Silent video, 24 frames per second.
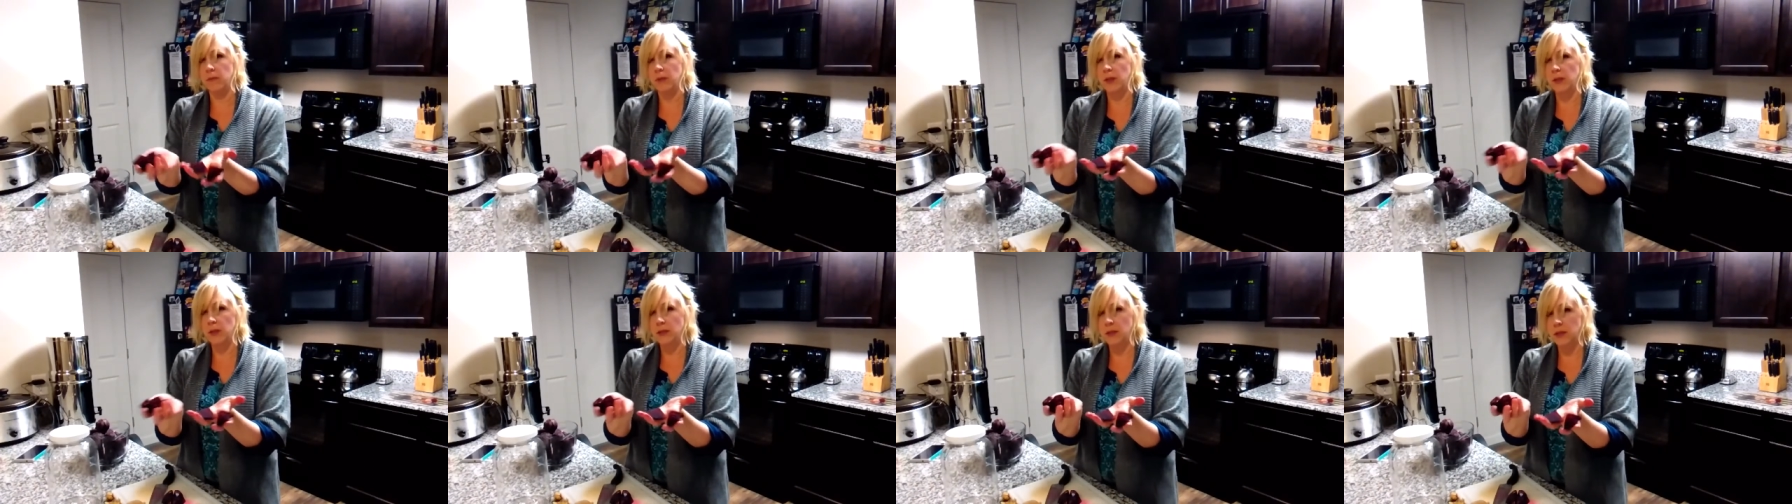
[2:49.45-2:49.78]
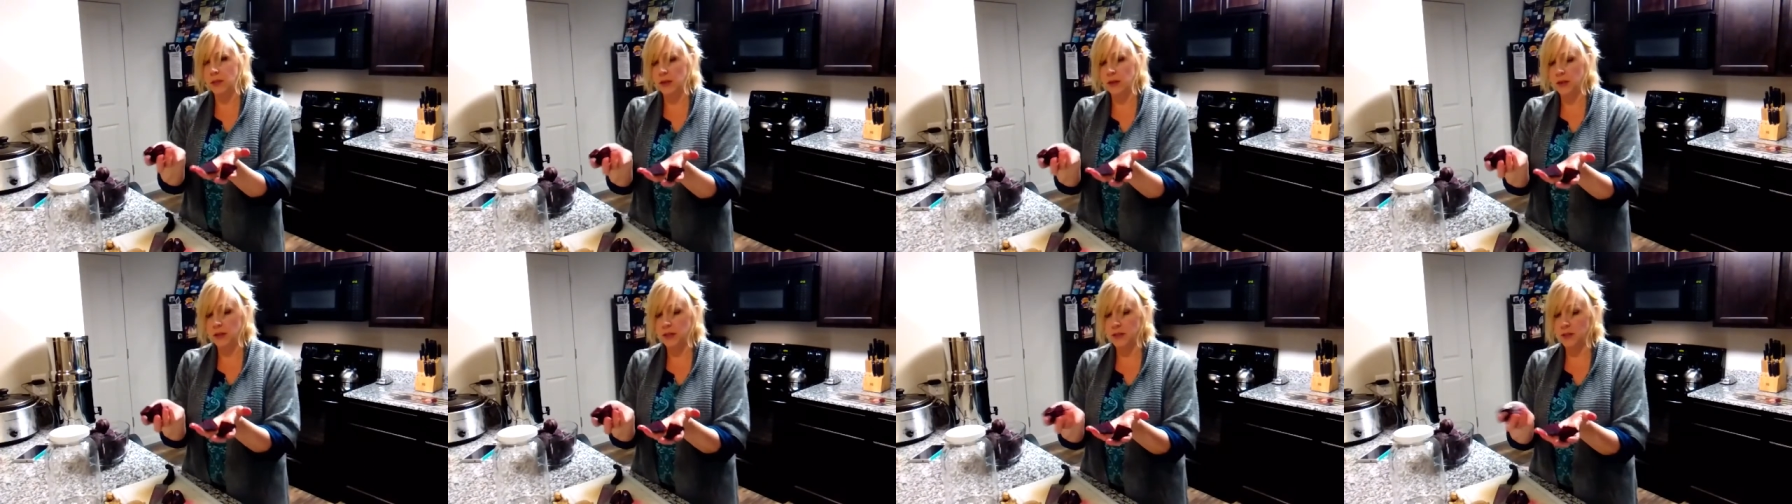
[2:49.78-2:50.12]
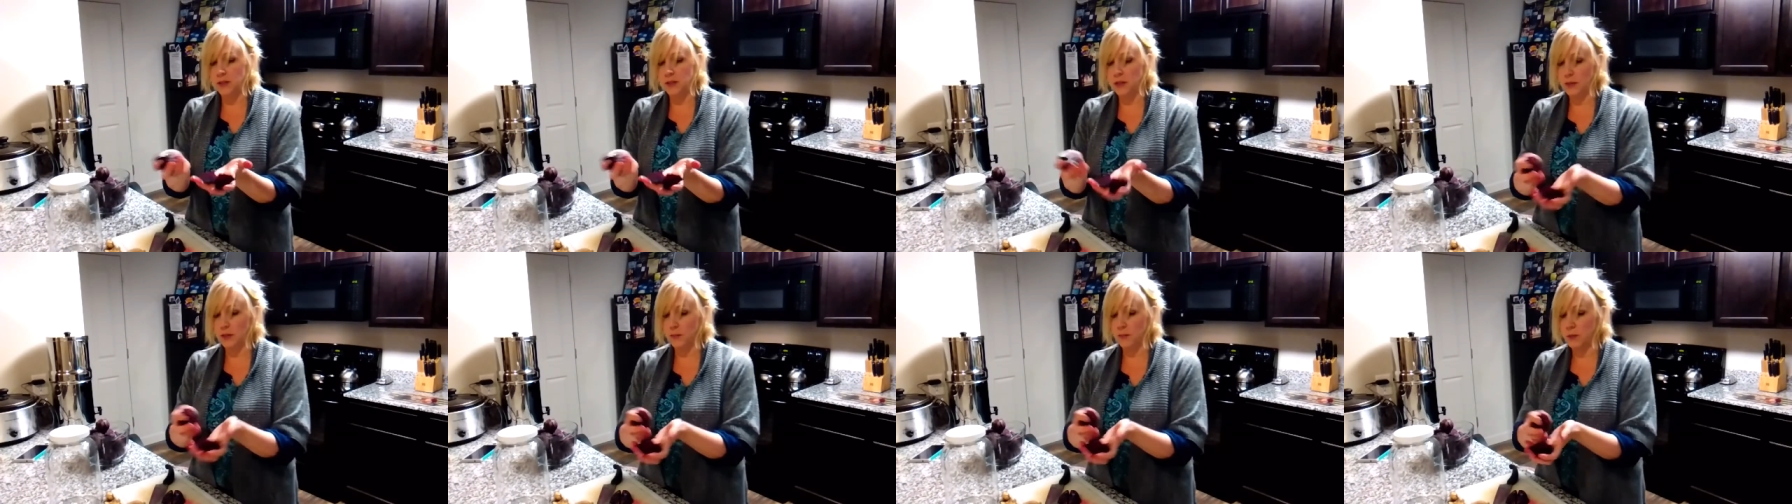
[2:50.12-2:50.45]
the
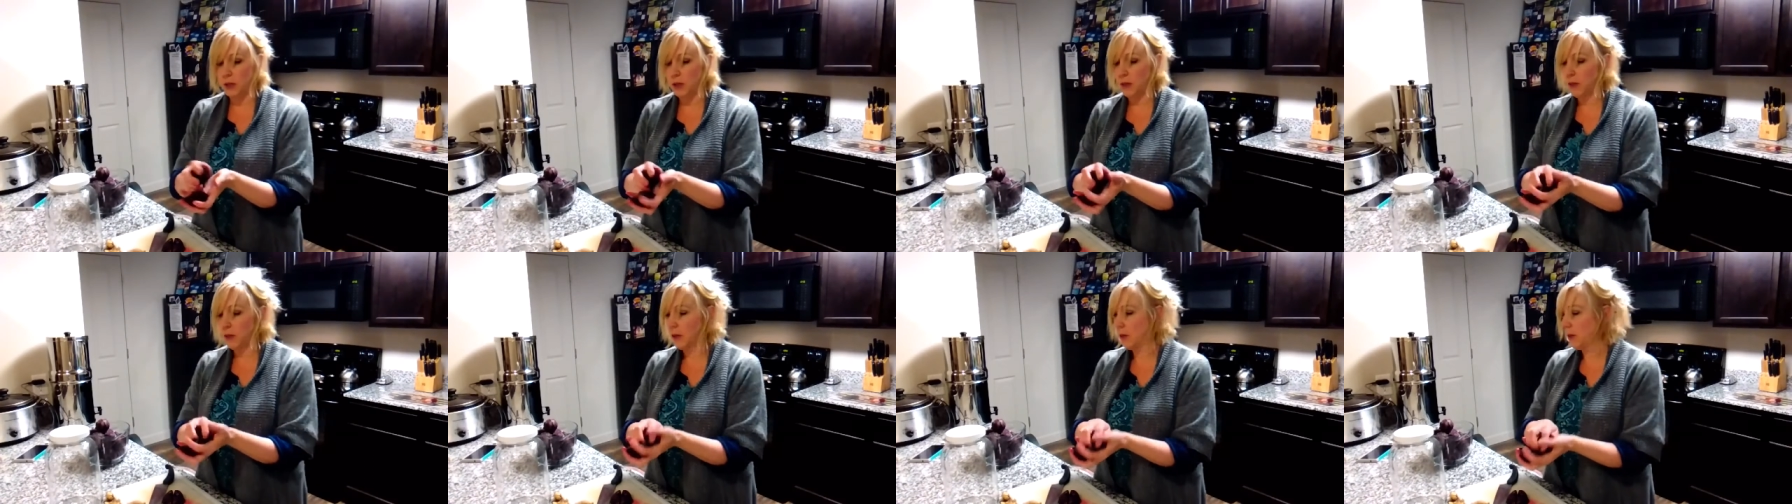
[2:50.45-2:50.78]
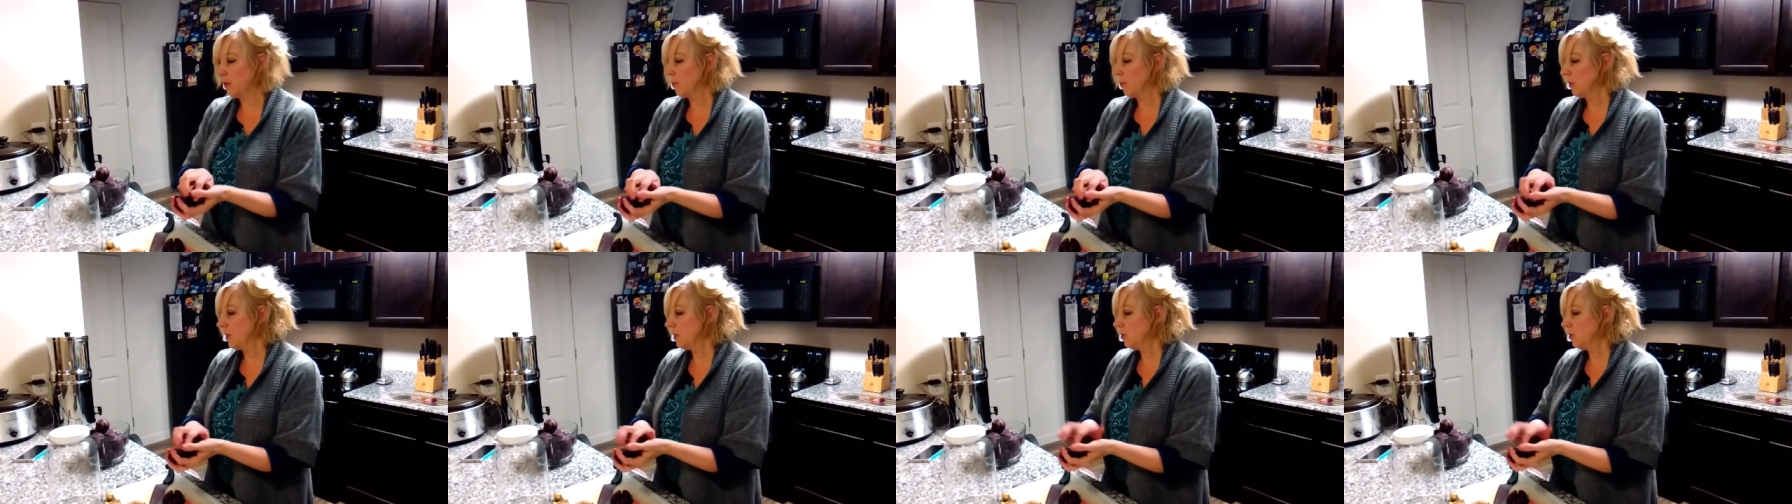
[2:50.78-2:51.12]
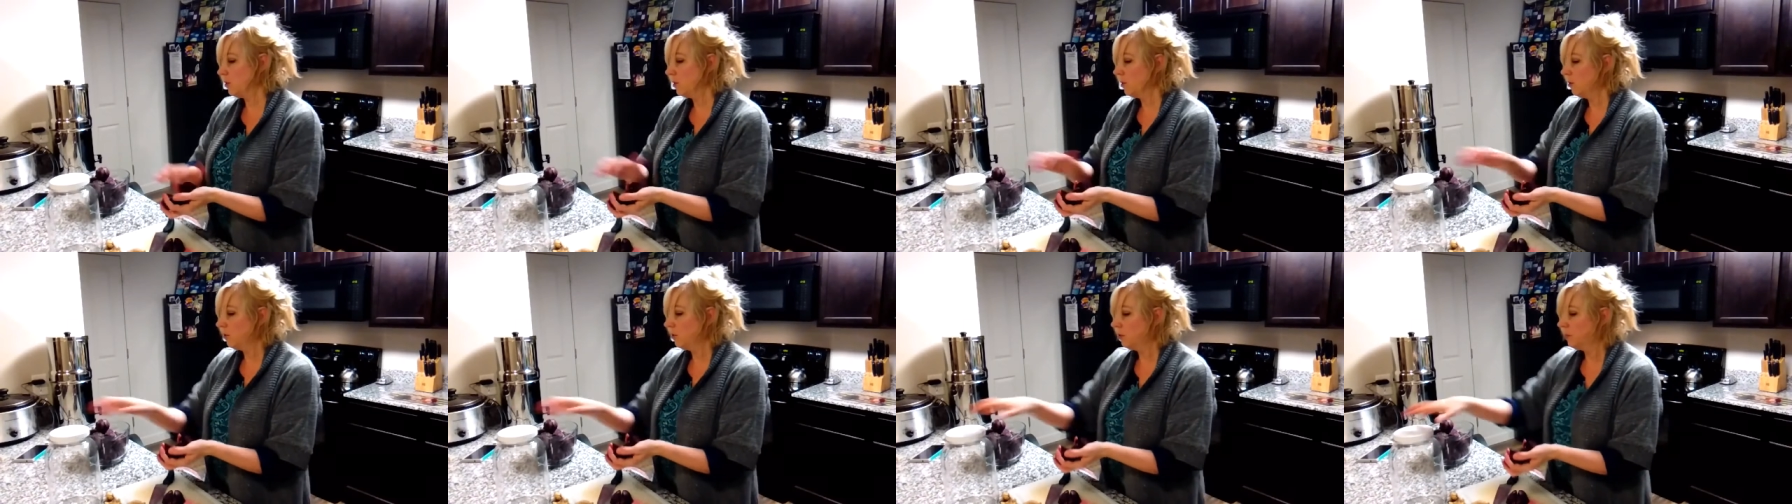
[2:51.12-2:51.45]
size I'm cutting them
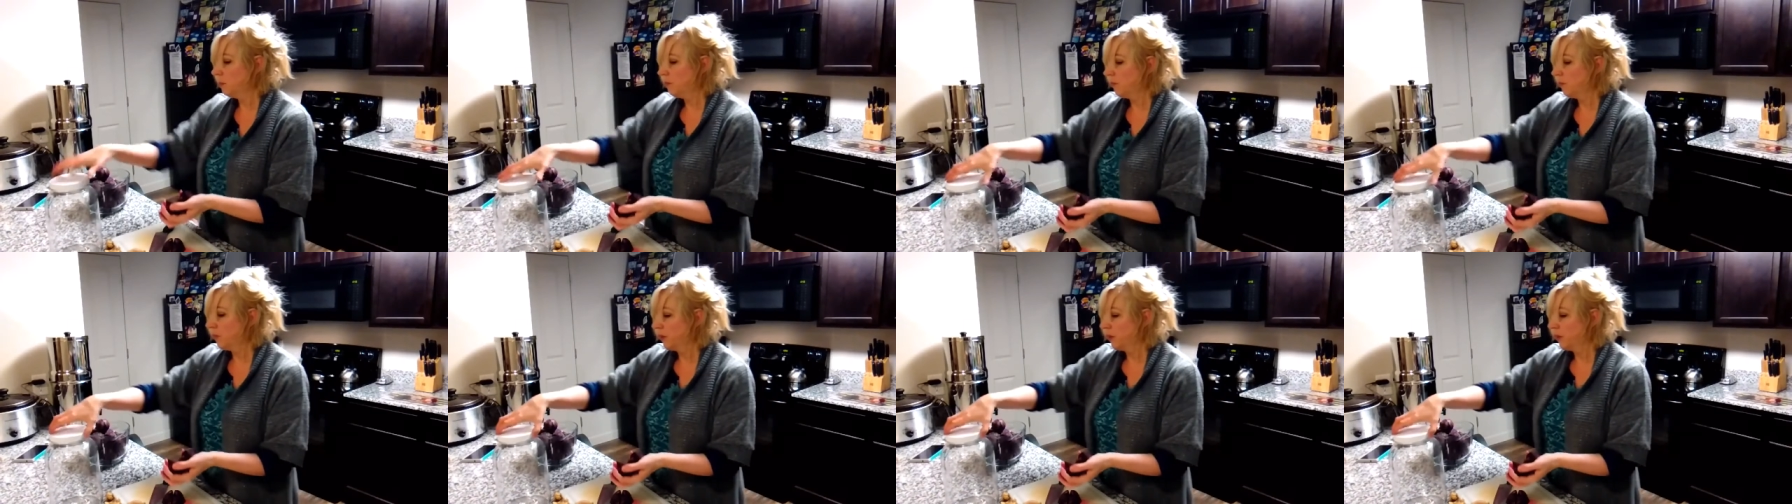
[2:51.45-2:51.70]
into,